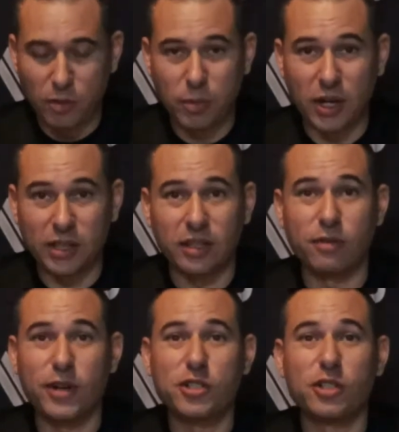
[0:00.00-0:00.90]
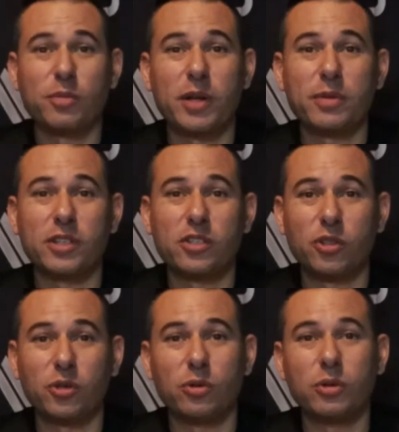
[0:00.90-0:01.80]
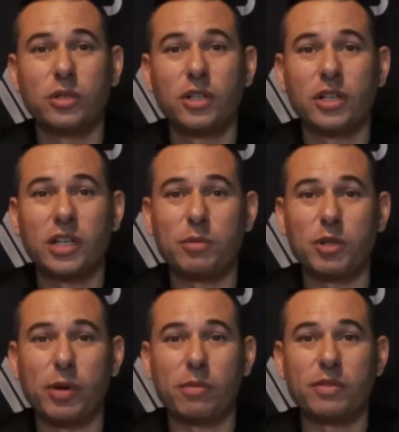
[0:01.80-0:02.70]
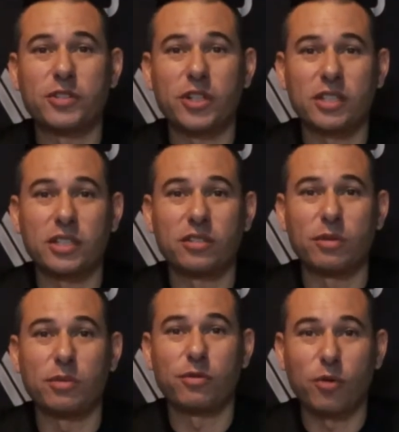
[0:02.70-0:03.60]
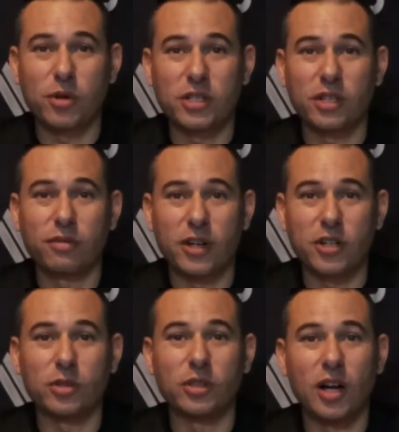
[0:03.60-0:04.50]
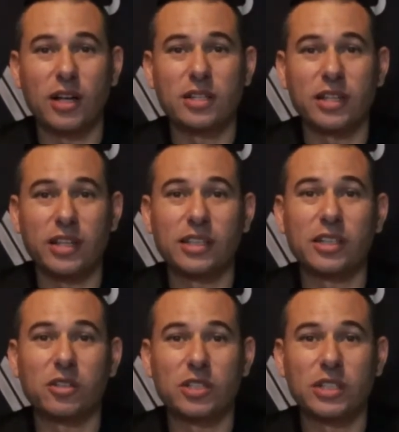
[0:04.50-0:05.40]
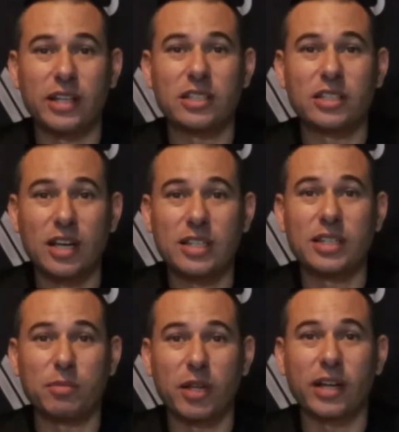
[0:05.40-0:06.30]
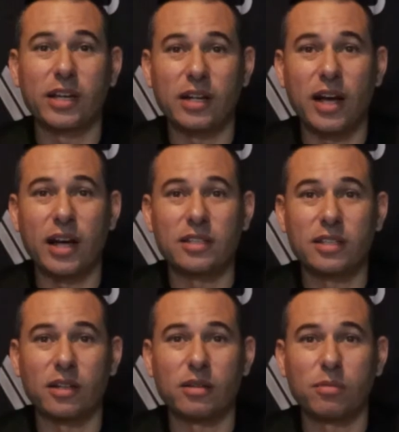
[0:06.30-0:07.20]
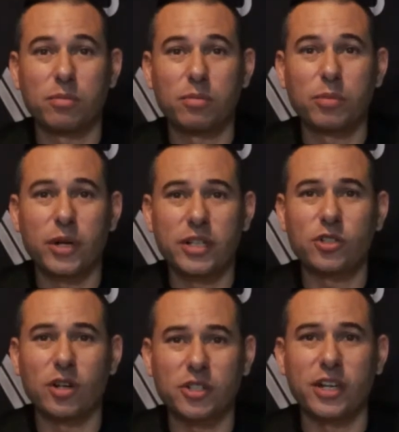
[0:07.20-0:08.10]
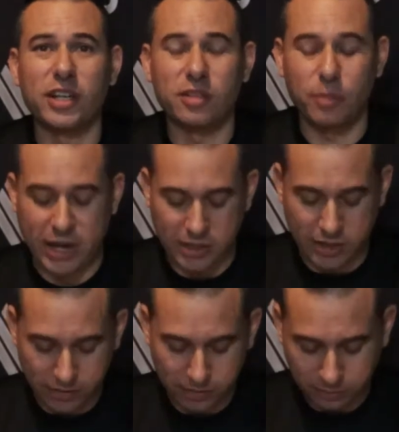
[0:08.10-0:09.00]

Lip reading: But the federal amendment to keep the Department of Justice from enforcing federal laws in legal states does seem like it has a pretty strong chance of passing.